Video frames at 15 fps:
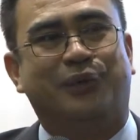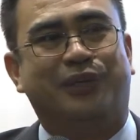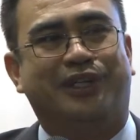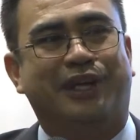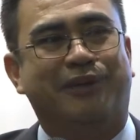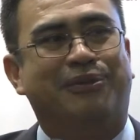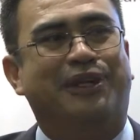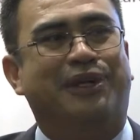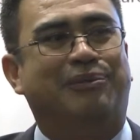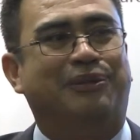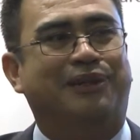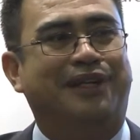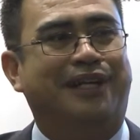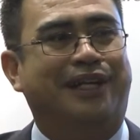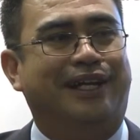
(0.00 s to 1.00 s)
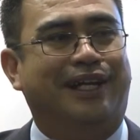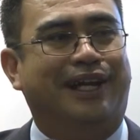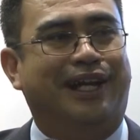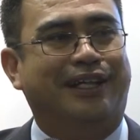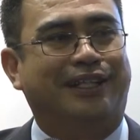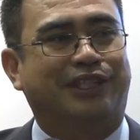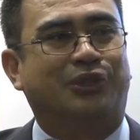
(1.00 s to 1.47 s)
we develop
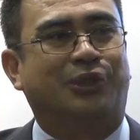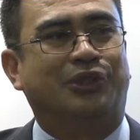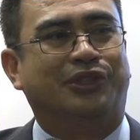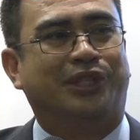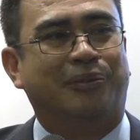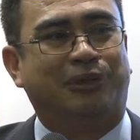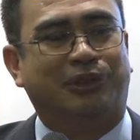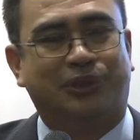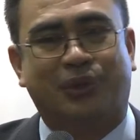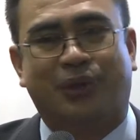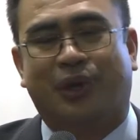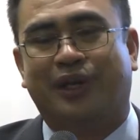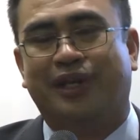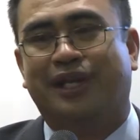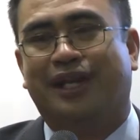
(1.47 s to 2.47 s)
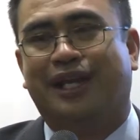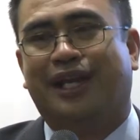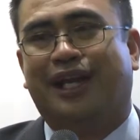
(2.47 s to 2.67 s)
uh, this concept and so on,